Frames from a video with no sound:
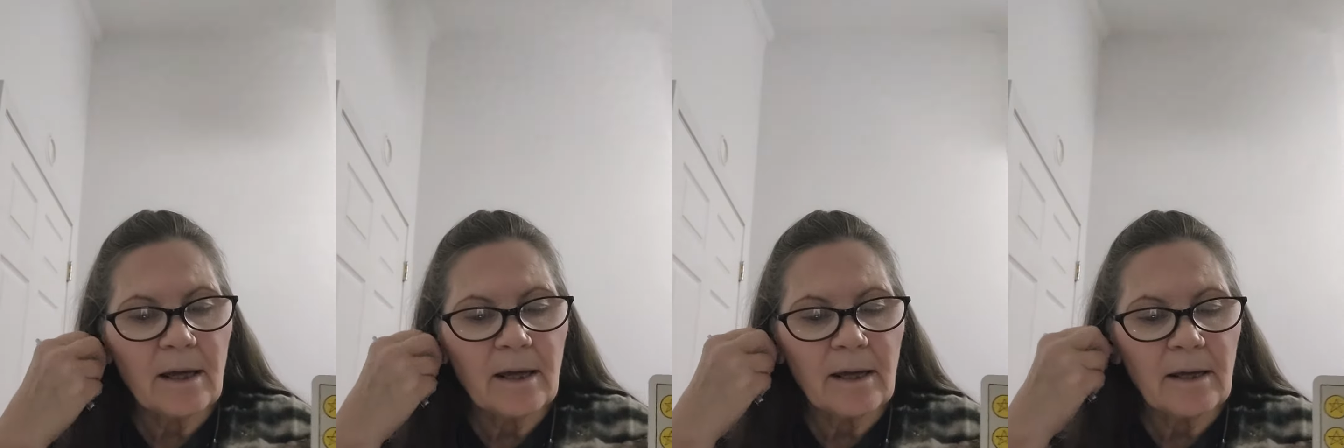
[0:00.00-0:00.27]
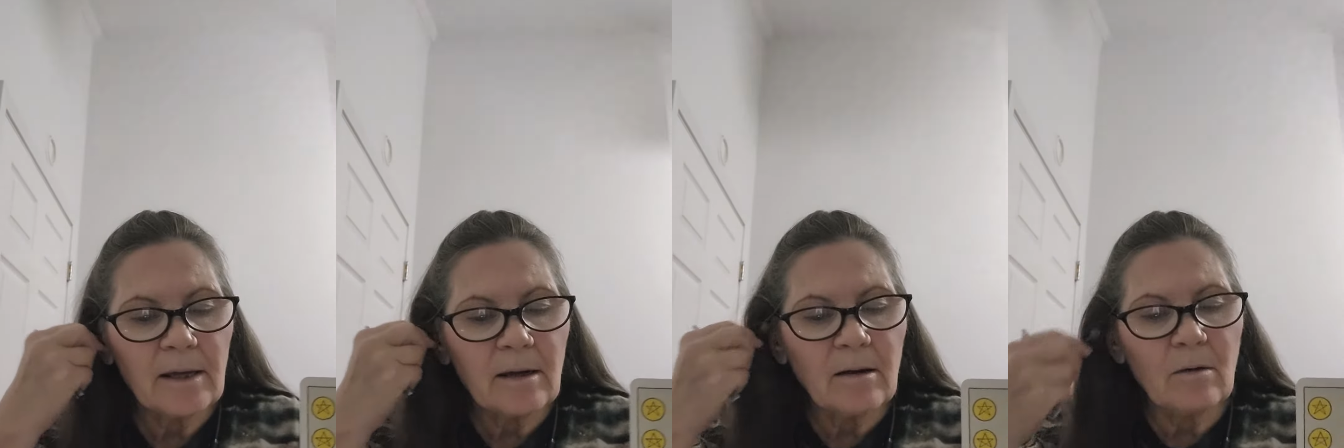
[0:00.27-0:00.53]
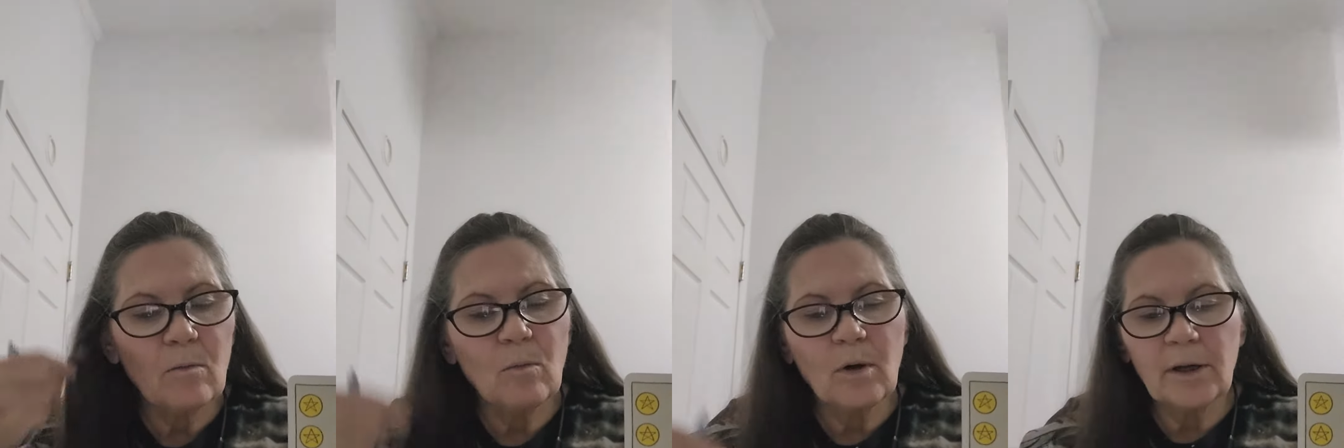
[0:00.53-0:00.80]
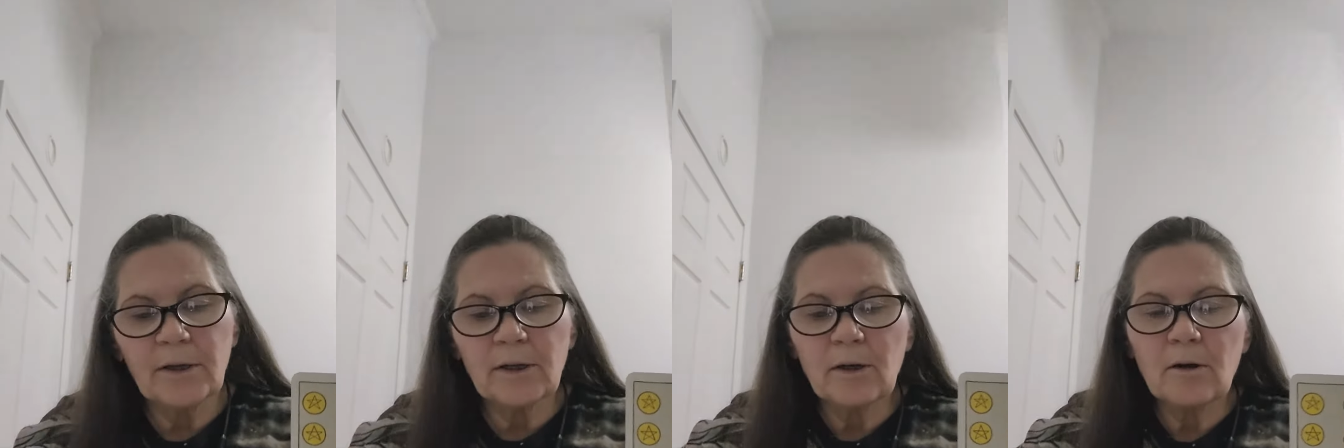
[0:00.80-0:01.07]
a
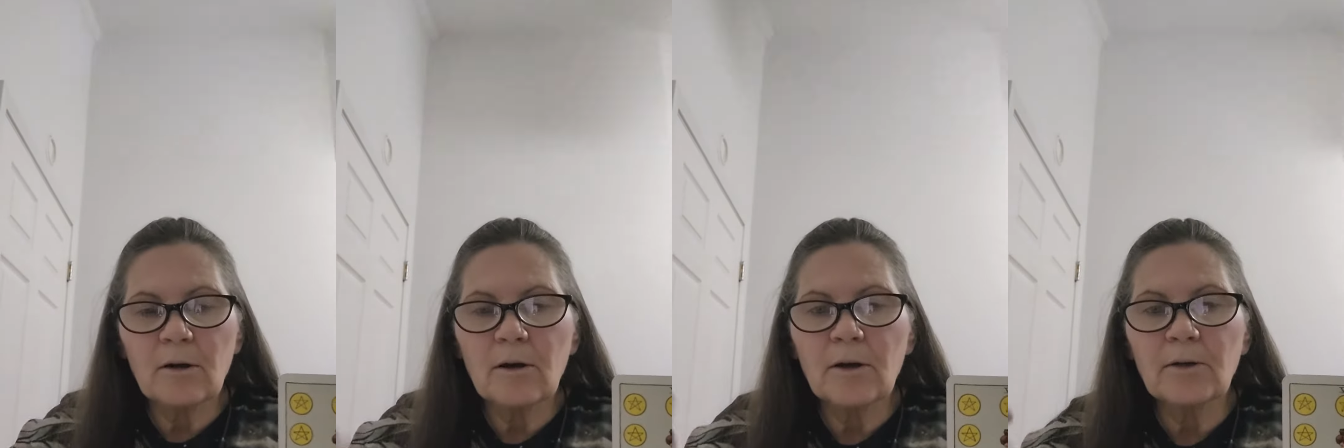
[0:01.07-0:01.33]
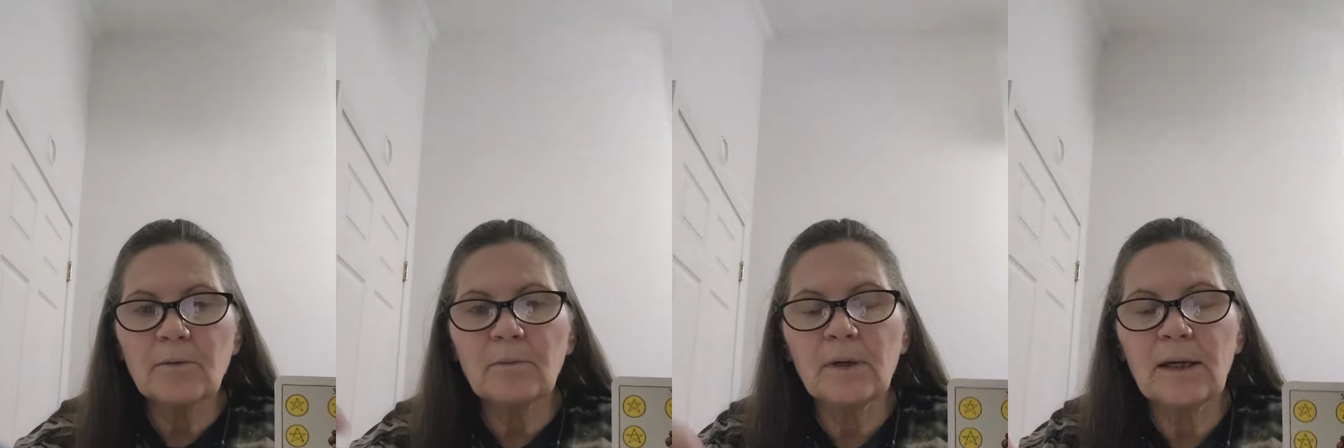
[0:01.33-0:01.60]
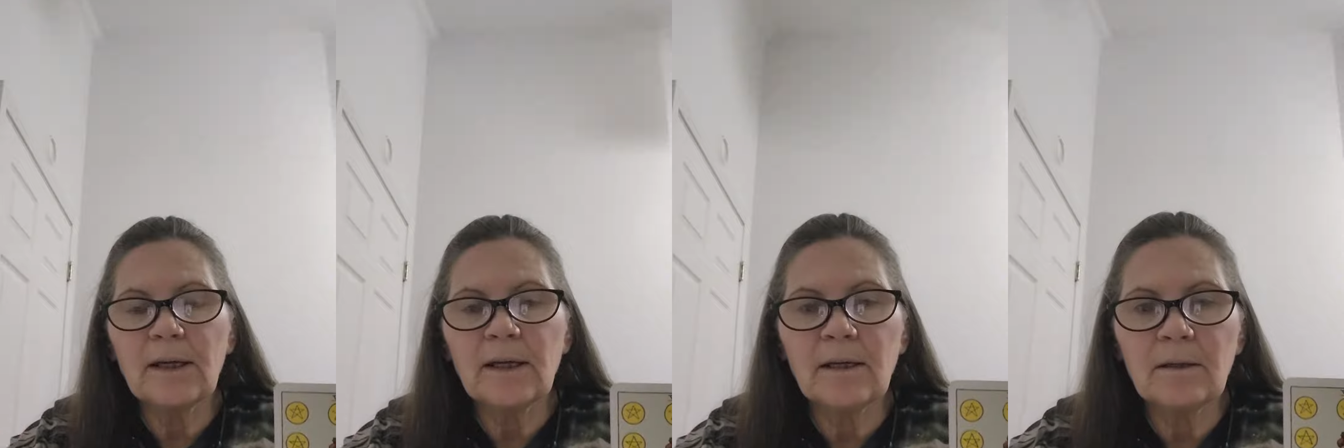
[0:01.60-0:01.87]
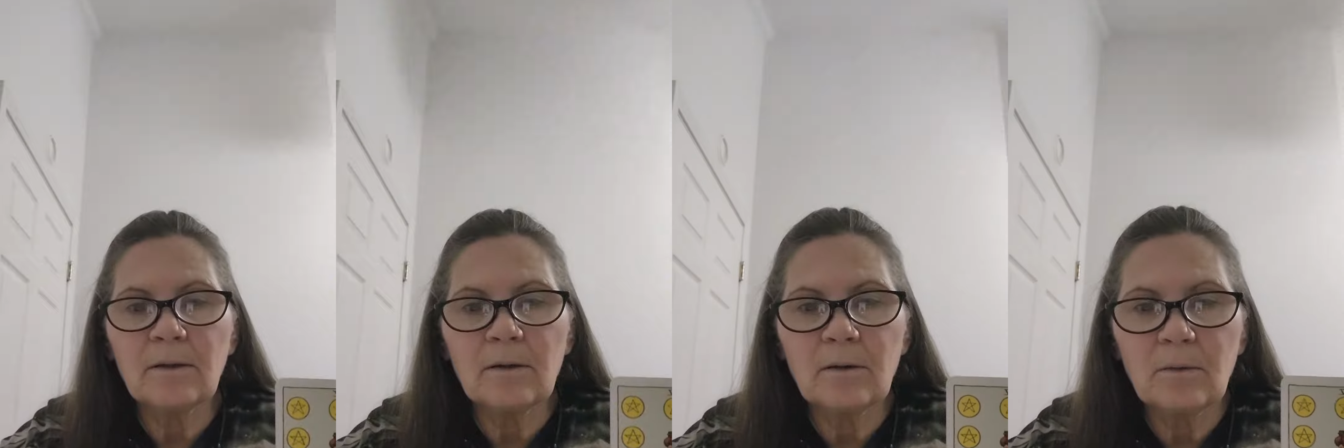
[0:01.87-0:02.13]
one card
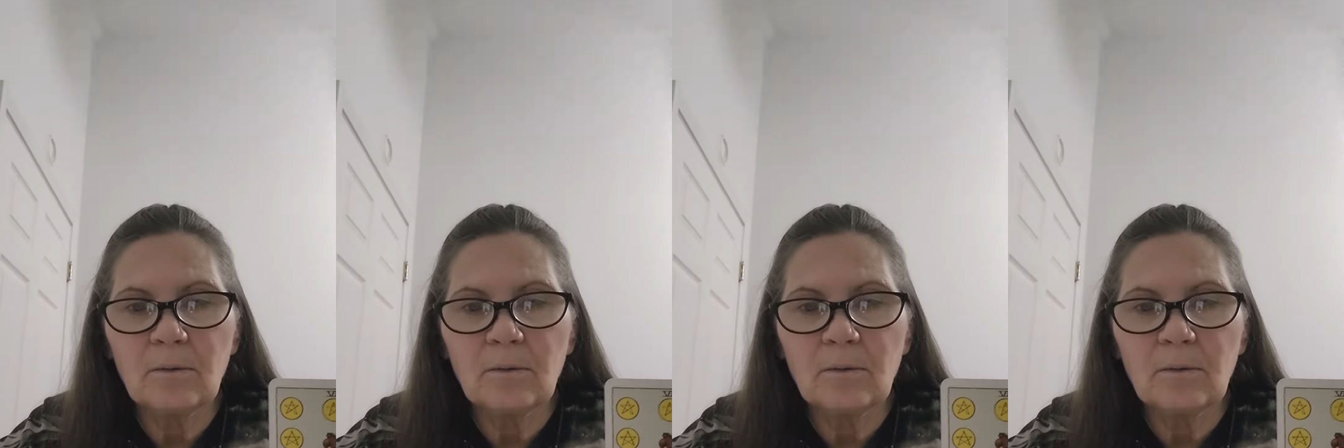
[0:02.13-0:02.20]
reading